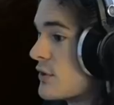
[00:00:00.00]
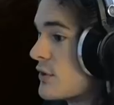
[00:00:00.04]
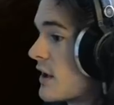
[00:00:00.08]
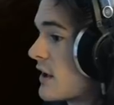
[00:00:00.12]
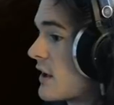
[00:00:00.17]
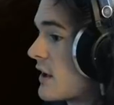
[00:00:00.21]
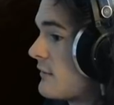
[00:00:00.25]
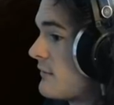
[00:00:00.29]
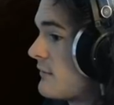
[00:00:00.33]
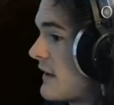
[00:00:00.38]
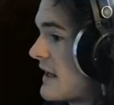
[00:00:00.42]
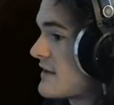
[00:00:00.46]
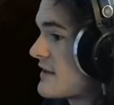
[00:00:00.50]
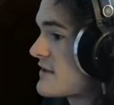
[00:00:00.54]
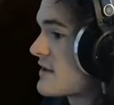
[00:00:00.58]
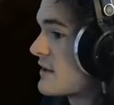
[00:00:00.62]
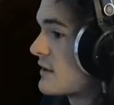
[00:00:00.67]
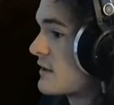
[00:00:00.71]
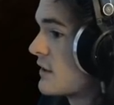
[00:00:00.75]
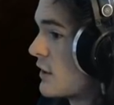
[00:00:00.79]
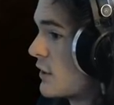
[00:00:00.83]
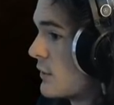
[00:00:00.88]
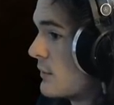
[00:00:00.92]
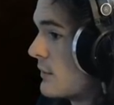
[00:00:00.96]
not advance
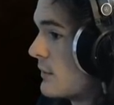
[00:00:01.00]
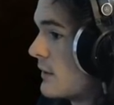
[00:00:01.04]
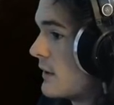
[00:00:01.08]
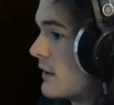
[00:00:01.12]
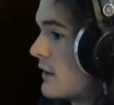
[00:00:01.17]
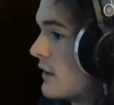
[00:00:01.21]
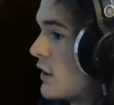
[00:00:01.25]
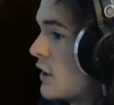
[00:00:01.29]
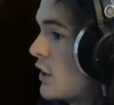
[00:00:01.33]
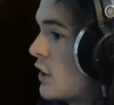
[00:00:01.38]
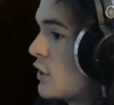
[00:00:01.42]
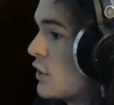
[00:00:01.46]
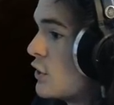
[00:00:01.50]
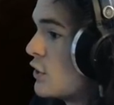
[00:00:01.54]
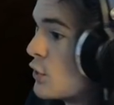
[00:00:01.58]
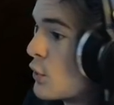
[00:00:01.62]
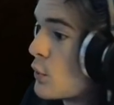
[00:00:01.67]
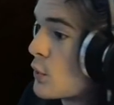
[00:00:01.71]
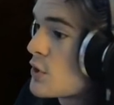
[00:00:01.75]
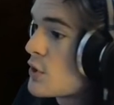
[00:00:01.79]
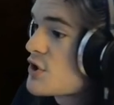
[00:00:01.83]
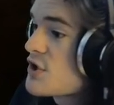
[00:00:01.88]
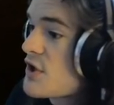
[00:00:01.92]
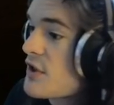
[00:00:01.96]
alone,
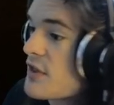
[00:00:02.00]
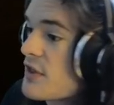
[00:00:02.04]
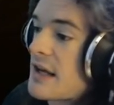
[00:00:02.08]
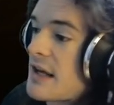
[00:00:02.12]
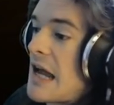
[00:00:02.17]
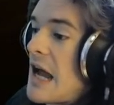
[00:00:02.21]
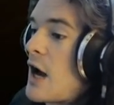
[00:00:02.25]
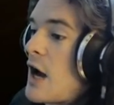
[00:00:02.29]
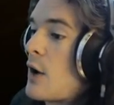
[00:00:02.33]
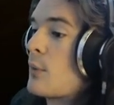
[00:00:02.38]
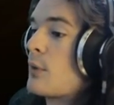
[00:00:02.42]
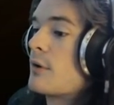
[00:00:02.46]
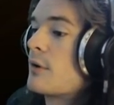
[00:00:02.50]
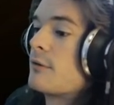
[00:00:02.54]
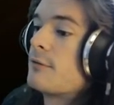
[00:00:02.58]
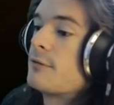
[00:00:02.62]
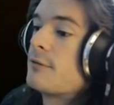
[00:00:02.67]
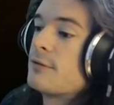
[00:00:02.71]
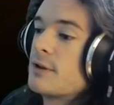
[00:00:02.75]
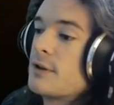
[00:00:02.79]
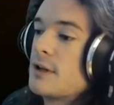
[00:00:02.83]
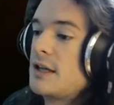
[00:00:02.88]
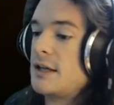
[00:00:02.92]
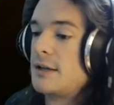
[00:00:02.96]
nor shall the coward
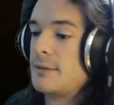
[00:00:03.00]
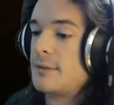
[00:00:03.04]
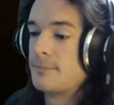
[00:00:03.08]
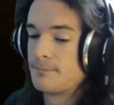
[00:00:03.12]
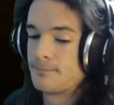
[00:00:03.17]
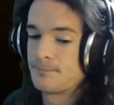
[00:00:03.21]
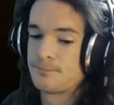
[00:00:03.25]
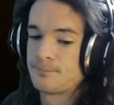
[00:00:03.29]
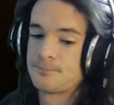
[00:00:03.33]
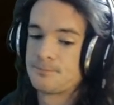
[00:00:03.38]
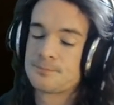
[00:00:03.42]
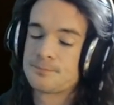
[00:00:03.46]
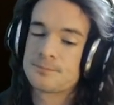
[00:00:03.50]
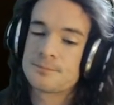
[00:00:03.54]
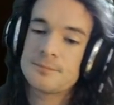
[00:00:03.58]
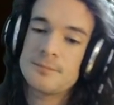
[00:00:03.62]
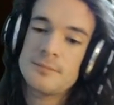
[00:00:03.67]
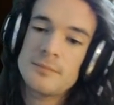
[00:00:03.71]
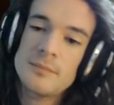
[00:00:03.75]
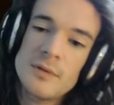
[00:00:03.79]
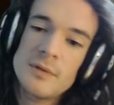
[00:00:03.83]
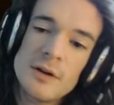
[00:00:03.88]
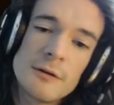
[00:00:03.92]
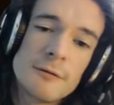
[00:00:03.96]
flee."
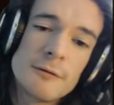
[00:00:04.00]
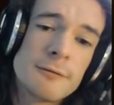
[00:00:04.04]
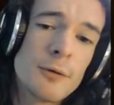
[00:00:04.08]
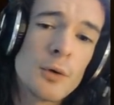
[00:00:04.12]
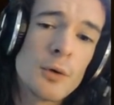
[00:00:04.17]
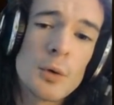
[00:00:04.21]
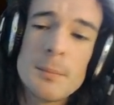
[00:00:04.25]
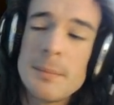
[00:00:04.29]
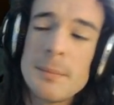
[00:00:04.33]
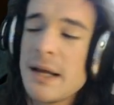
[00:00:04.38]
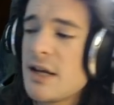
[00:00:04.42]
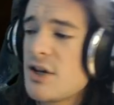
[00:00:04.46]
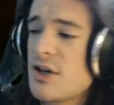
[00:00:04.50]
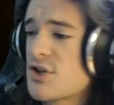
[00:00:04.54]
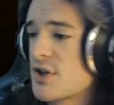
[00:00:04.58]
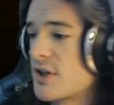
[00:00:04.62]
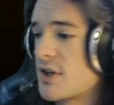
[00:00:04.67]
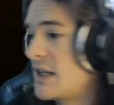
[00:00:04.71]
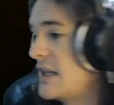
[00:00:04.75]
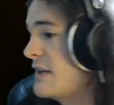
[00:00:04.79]
Formation.